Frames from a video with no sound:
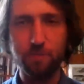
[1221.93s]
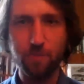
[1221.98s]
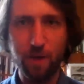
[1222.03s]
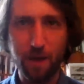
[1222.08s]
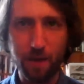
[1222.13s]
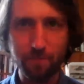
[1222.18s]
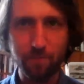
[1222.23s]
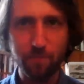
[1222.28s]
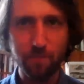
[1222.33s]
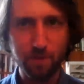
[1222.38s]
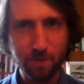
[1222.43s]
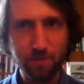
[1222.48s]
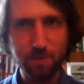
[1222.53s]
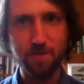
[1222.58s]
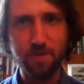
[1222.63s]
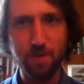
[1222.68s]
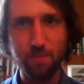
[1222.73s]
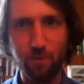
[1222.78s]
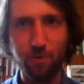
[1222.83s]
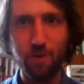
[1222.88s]
Yeah, this
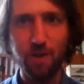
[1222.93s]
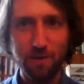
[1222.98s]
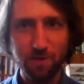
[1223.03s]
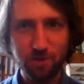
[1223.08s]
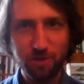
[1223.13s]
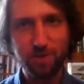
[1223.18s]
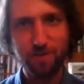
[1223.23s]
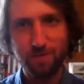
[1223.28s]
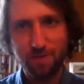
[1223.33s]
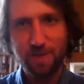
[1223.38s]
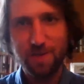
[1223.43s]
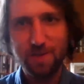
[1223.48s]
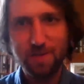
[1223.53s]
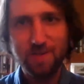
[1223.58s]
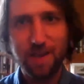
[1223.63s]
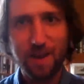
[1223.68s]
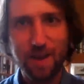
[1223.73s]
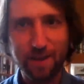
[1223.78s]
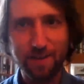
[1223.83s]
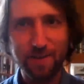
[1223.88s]
is simple. She didn't
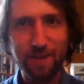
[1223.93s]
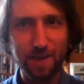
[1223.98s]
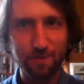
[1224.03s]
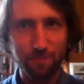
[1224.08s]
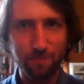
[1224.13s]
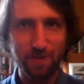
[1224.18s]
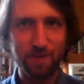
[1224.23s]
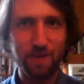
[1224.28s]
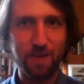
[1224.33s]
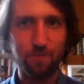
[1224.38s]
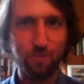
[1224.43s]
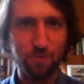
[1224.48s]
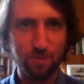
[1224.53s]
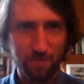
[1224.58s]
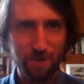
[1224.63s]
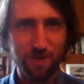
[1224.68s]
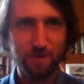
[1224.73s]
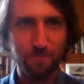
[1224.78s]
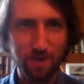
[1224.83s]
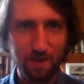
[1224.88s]
say like that, but that was
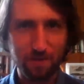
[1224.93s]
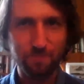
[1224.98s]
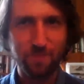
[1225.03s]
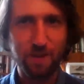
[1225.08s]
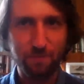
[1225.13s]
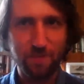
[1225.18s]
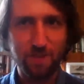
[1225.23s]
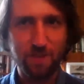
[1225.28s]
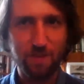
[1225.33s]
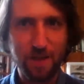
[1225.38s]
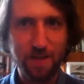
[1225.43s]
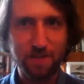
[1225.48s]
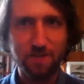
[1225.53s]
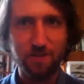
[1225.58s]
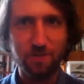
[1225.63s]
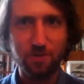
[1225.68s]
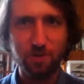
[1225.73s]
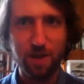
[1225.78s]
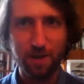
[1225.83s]
the message.